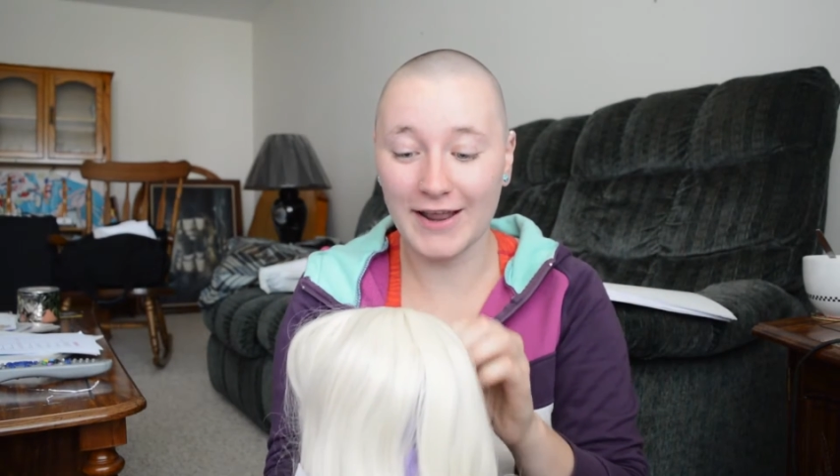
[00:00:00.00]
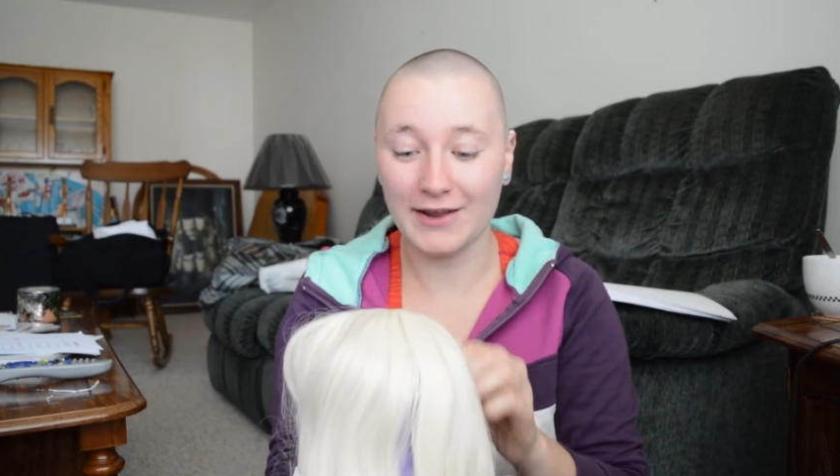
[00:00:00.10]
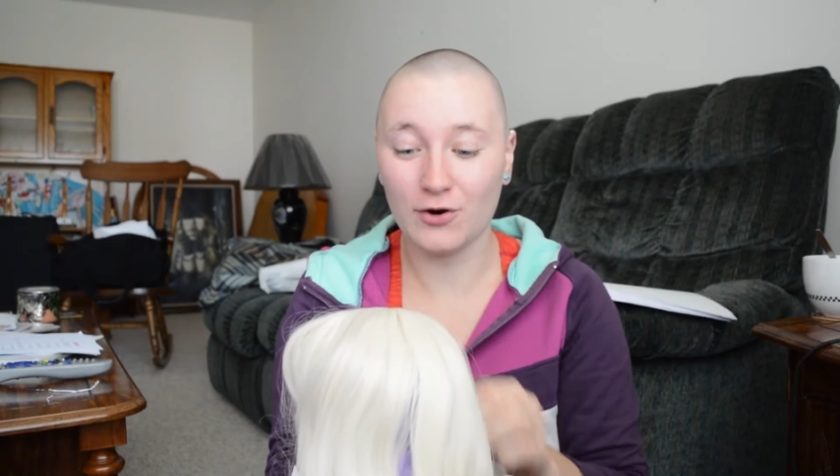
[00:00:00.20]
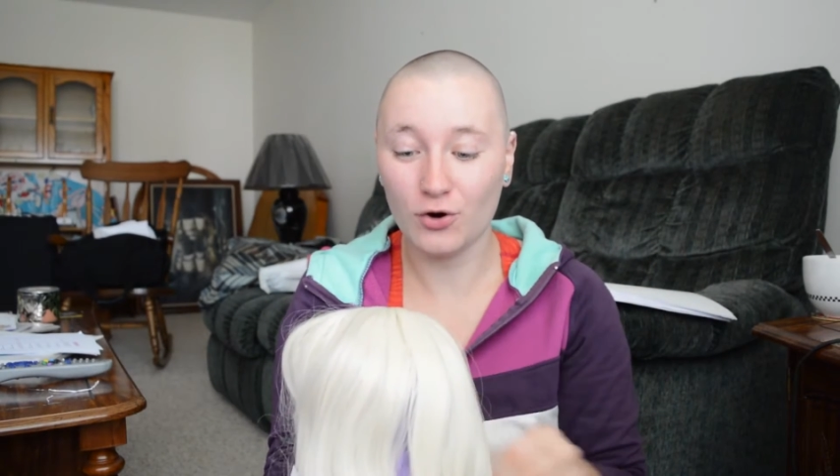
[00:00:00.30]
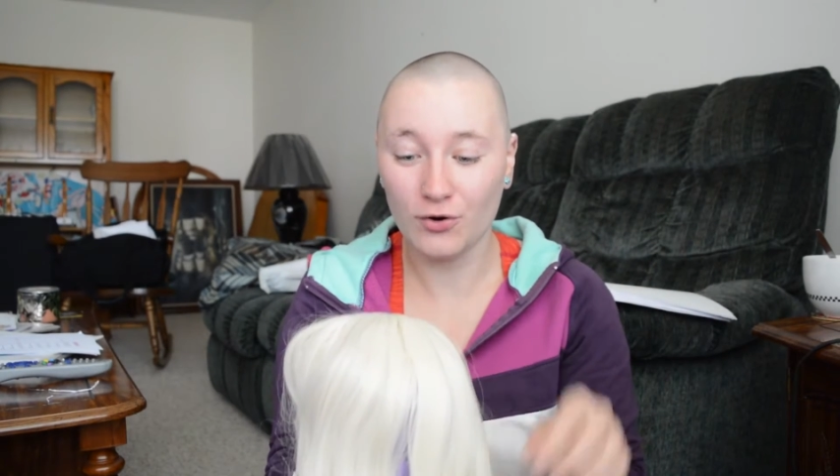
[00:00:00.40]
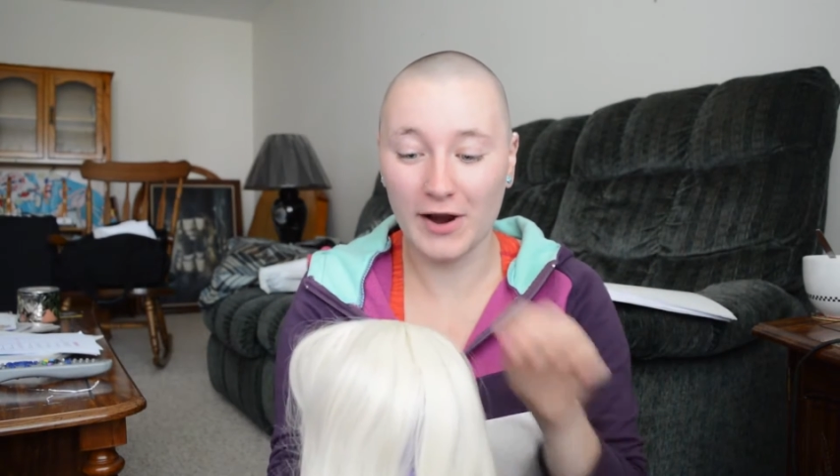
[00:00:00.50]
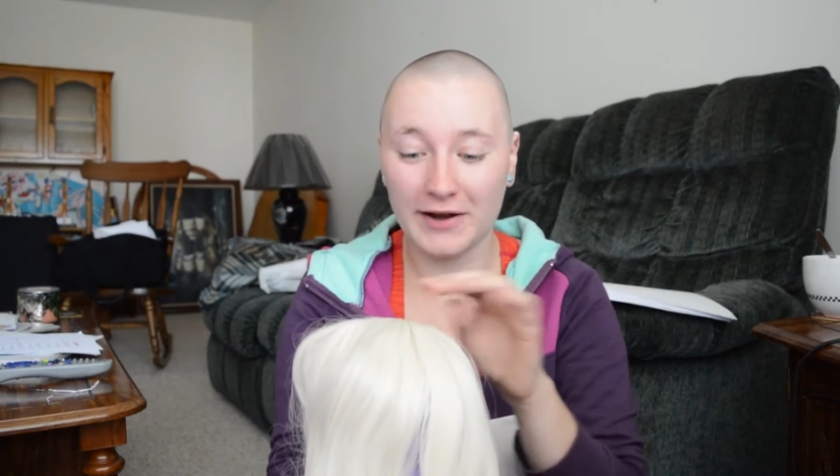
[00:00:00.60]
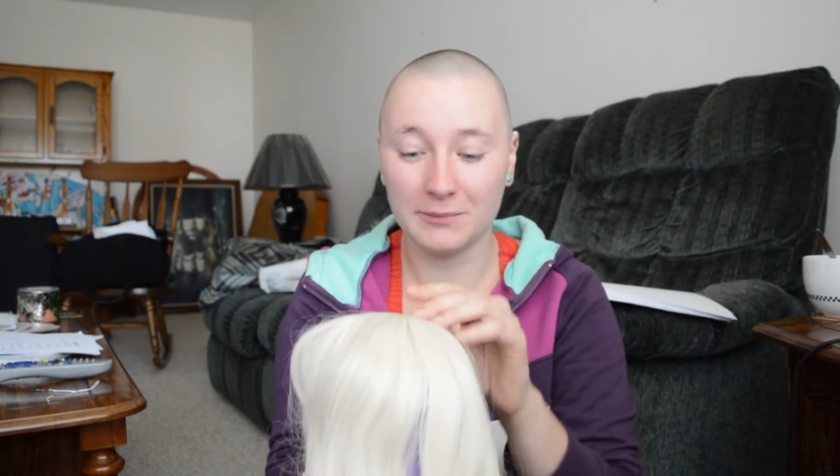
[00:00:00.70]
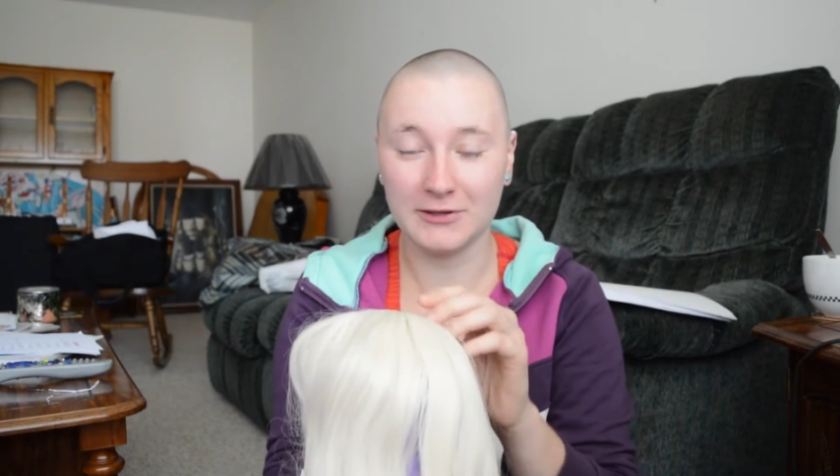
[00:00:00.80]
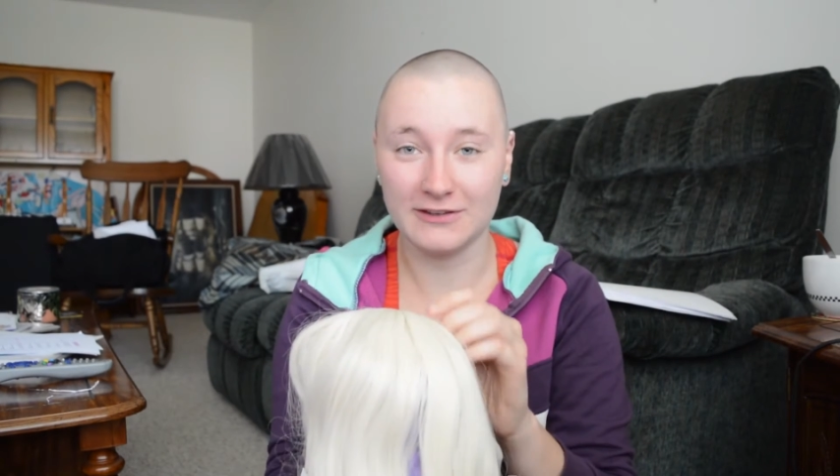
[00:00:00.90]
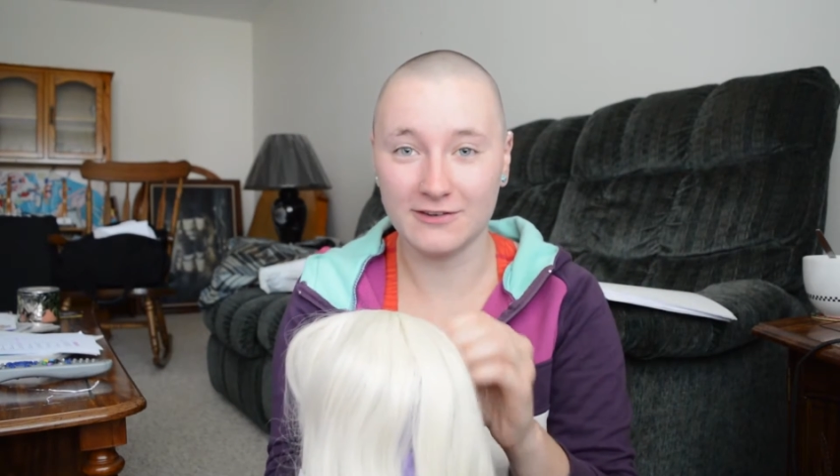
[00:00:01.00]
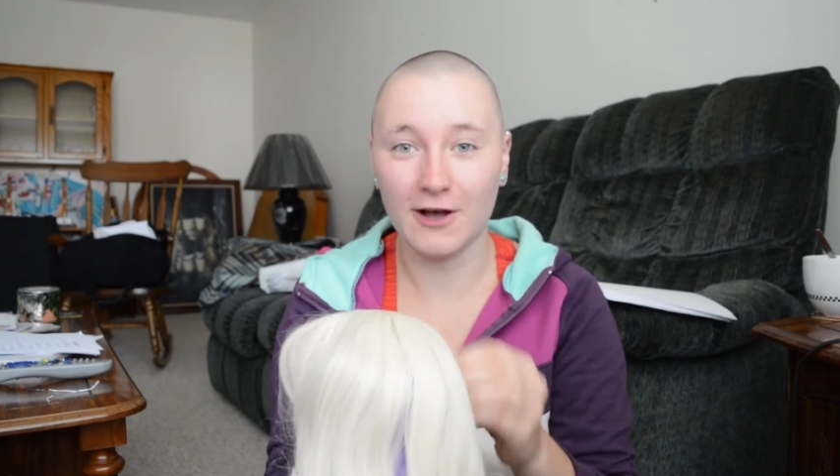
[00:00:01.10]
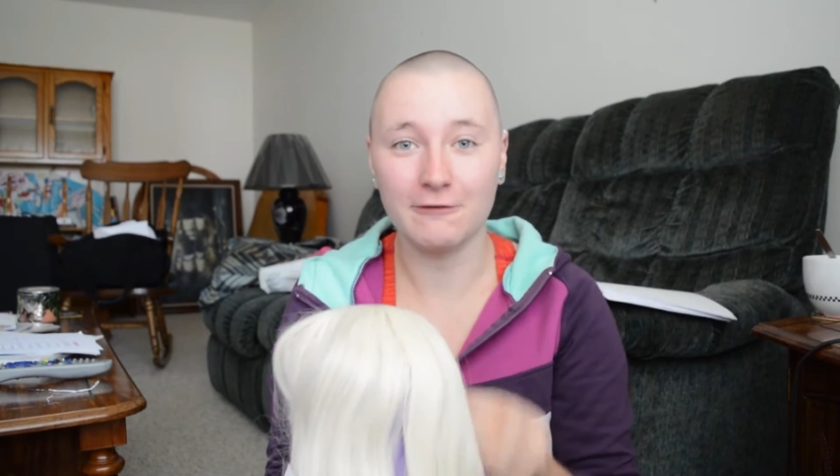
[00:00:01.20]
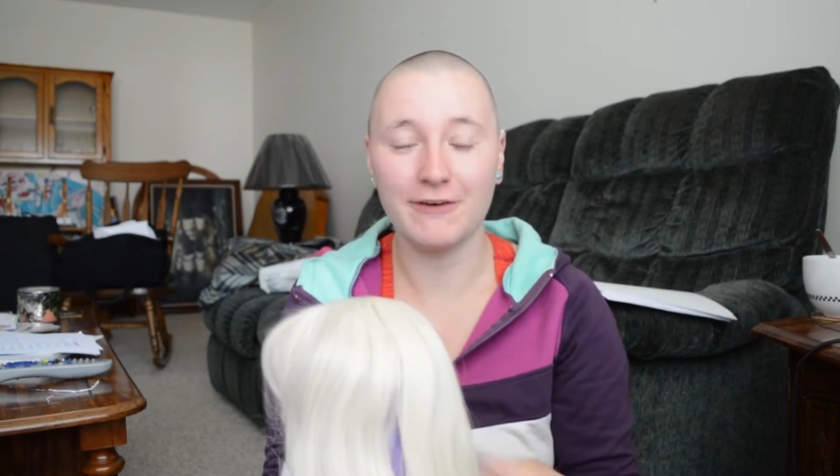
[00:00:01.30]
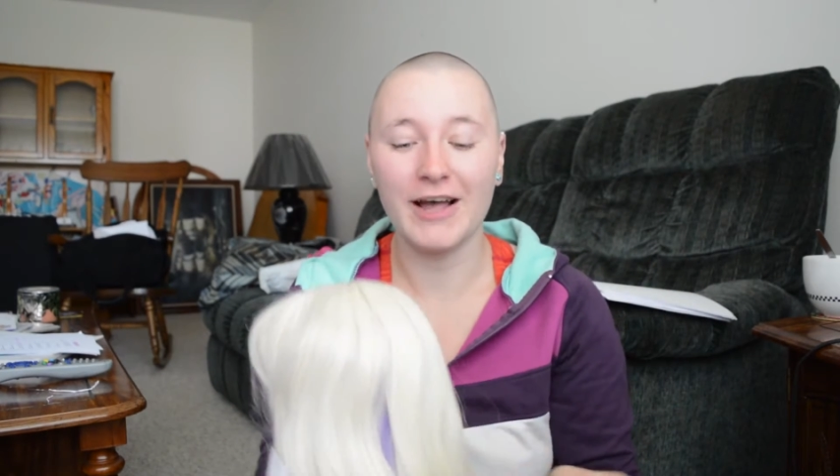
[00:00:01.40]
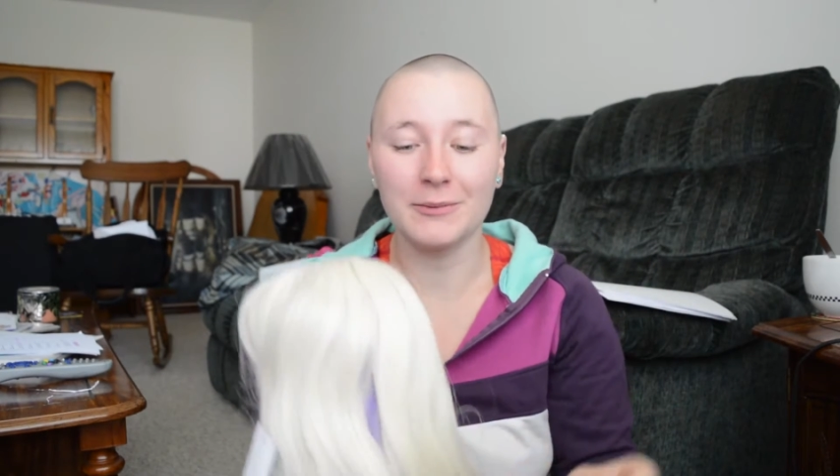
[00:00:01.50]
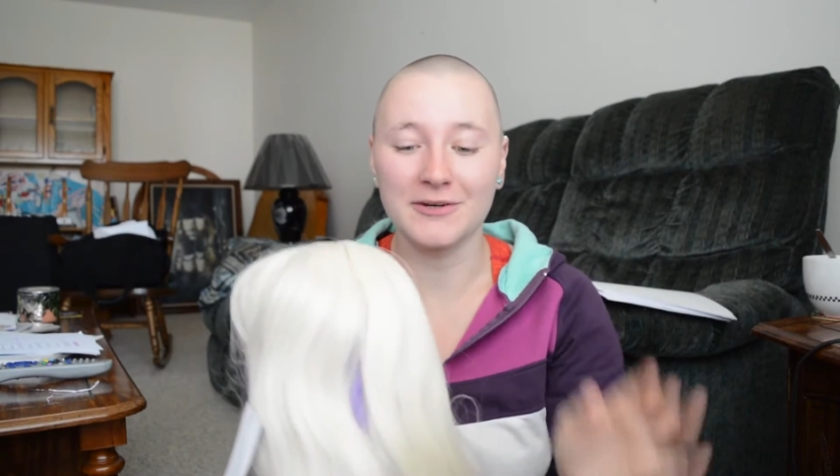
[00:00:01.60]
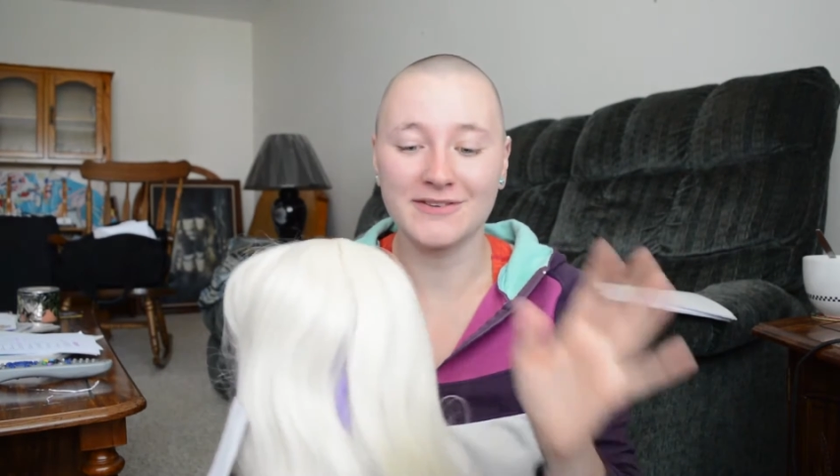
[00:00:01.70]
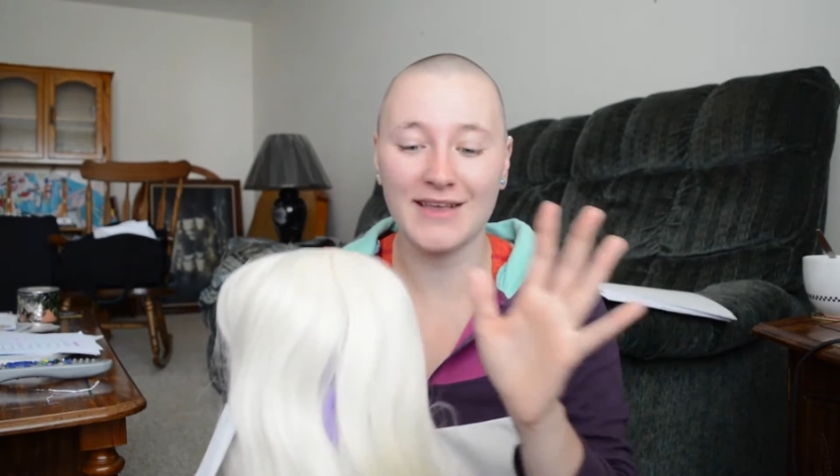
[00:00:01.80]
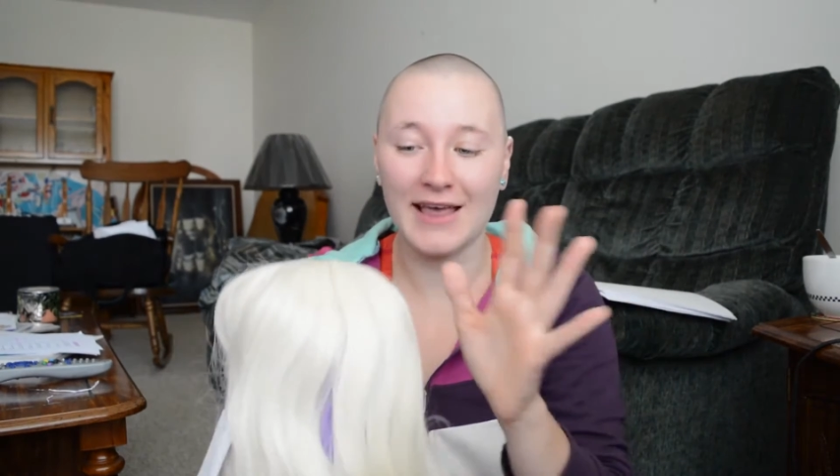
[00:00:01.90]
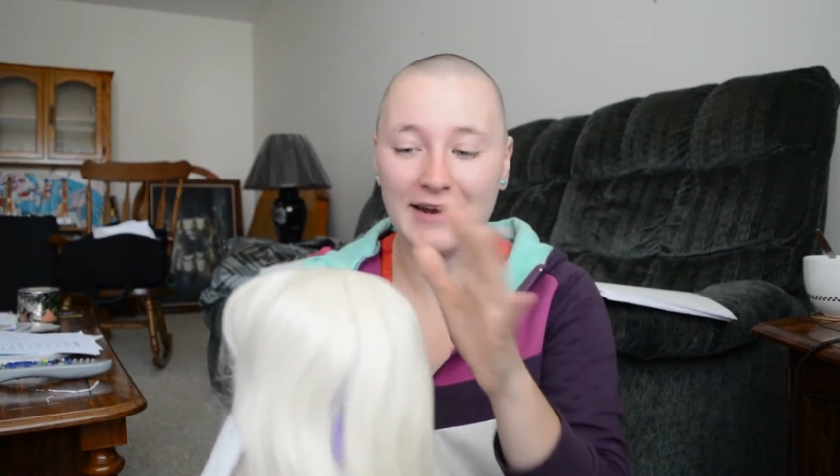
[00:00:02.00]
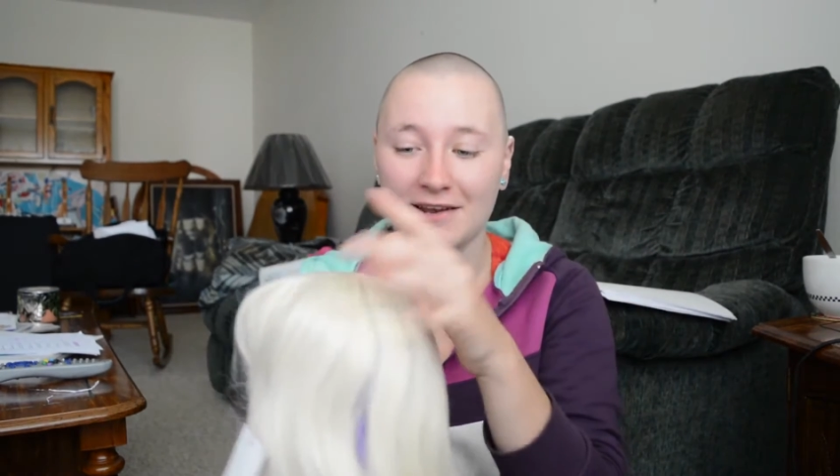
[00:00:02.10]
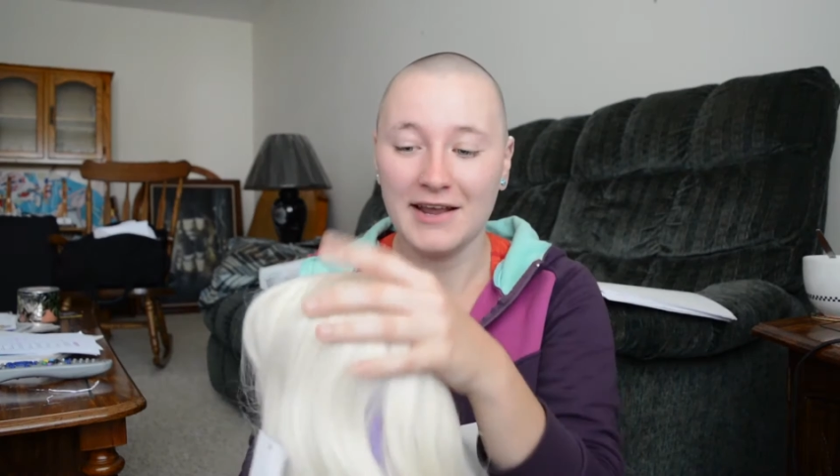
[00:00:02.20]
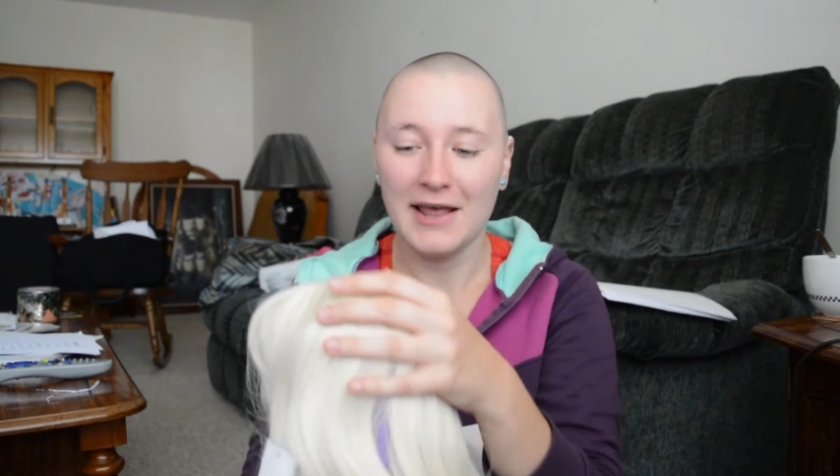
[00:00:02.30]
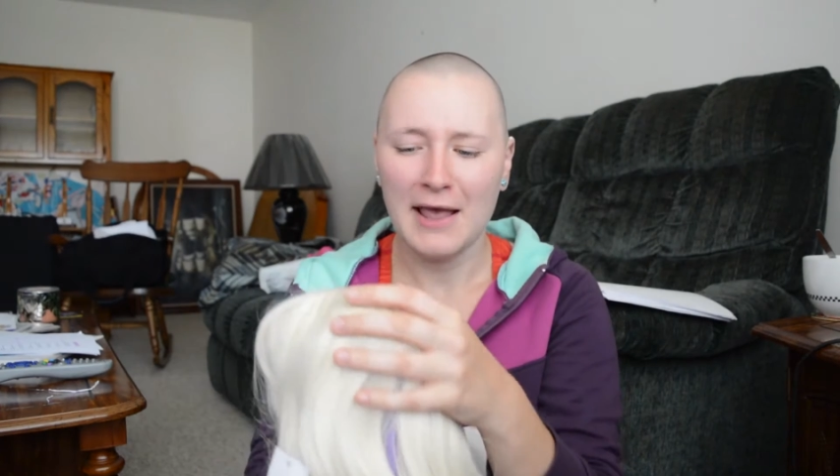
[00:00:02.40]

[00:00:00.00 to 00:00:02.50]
incredibly soft fibers, and